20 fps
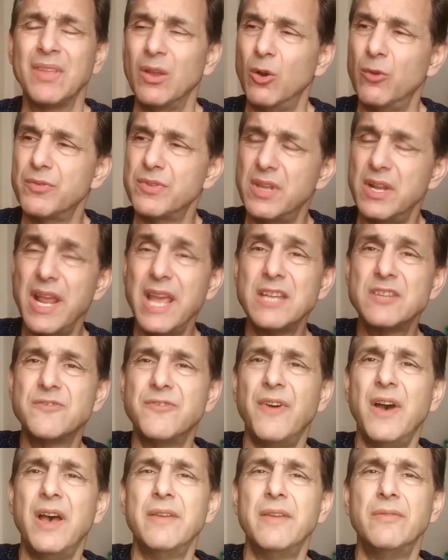Over the next
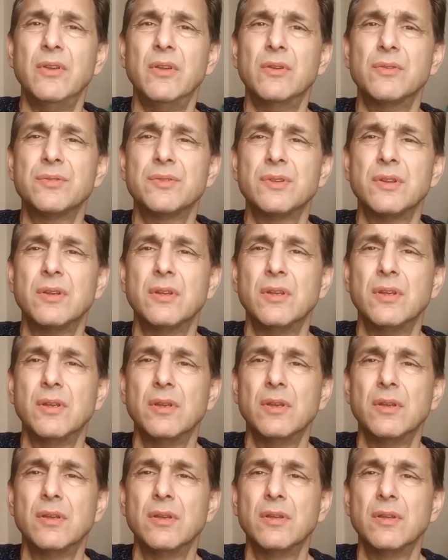5 years,
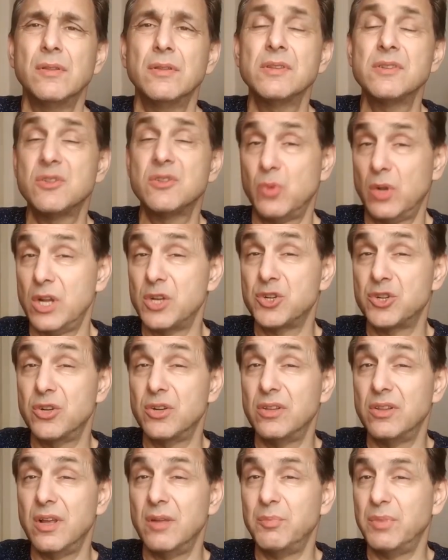this is what I should
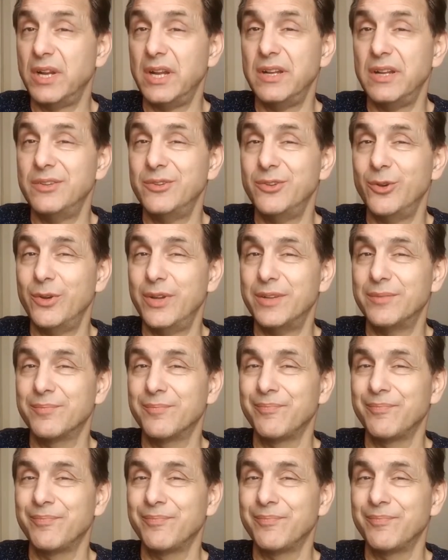have done, but I didn't do it.